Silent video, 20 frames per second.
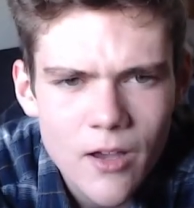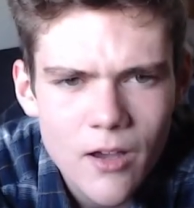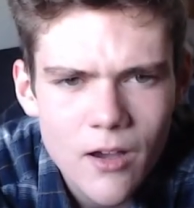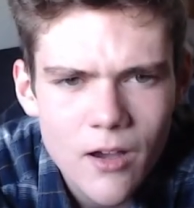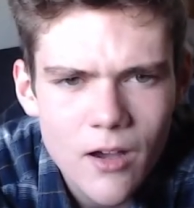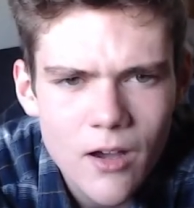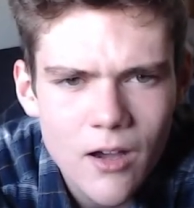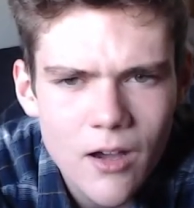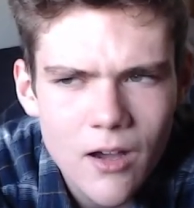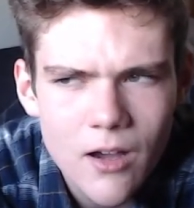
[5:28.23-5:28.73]

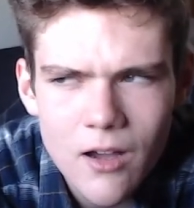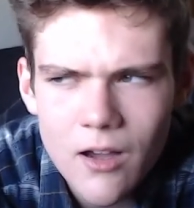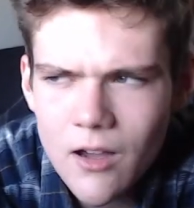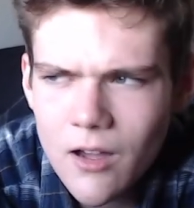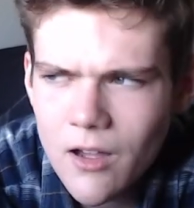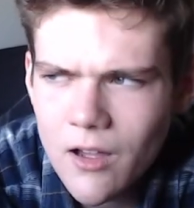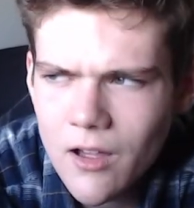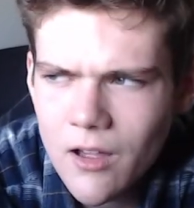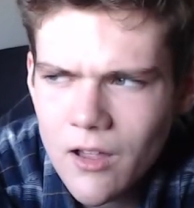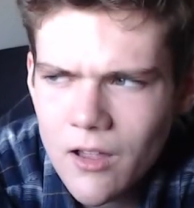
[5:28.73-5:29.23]

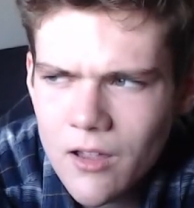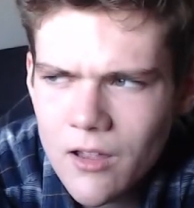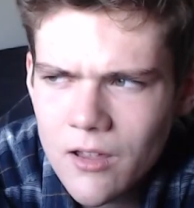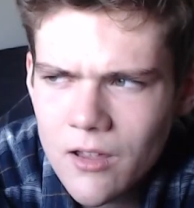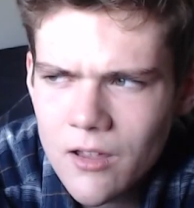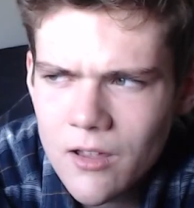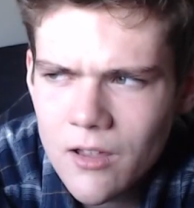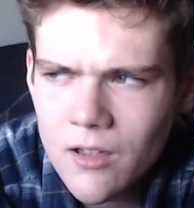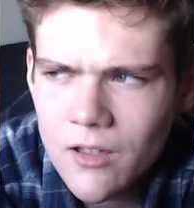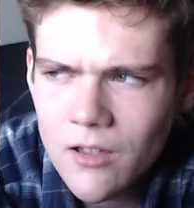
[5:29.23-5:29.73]
Uh,
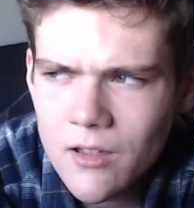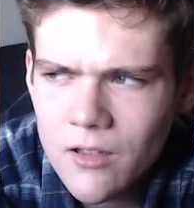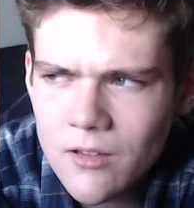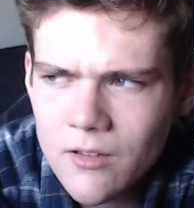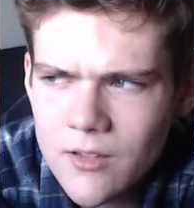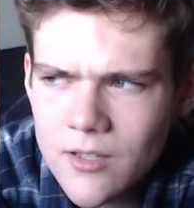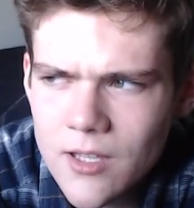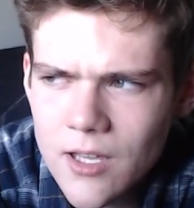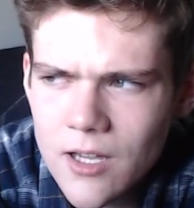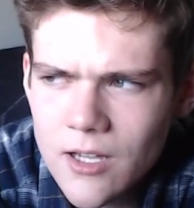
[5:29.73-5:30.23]

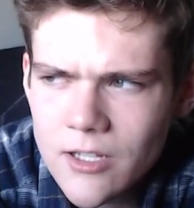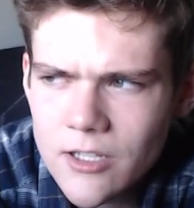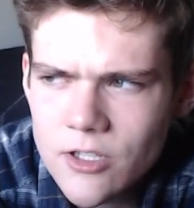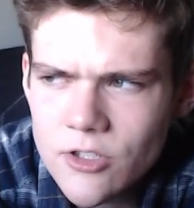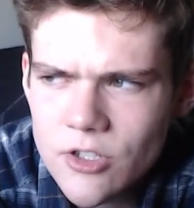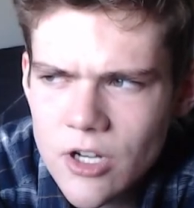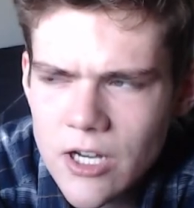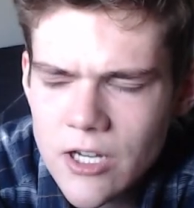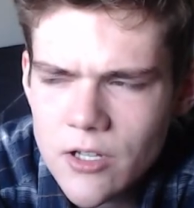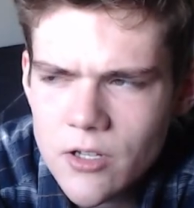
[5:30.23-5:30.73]
yeah, I'm gonna
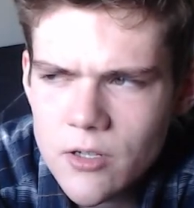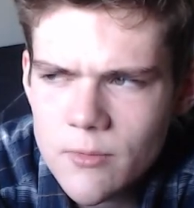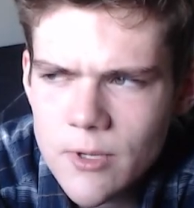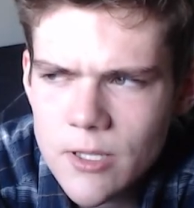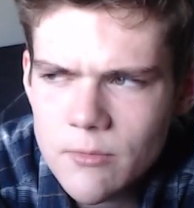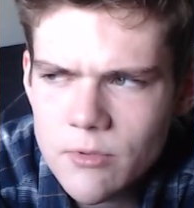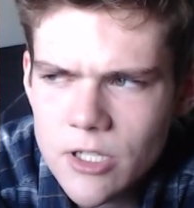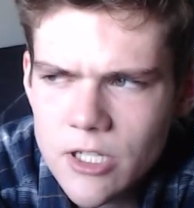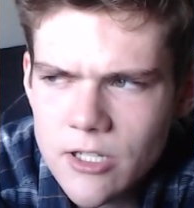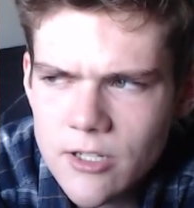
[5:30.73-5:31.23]
try and go to bed
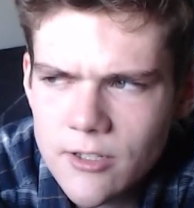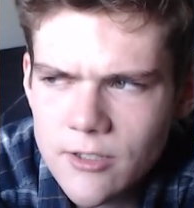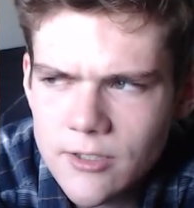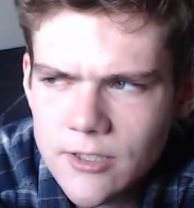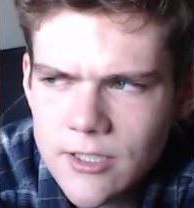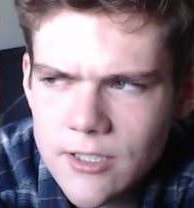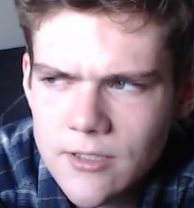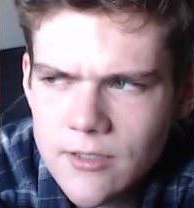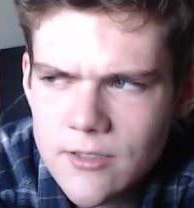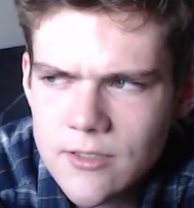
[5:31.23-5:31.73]
pretty
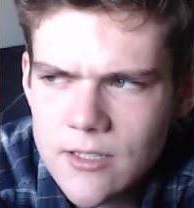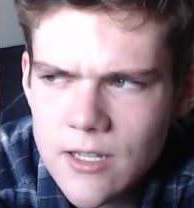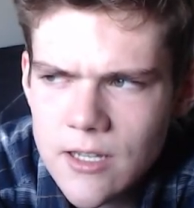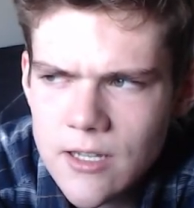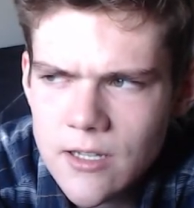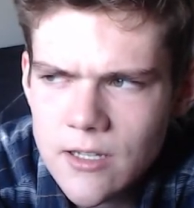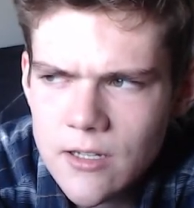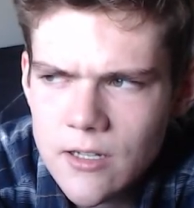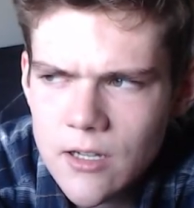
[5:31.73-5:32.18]
early tonight.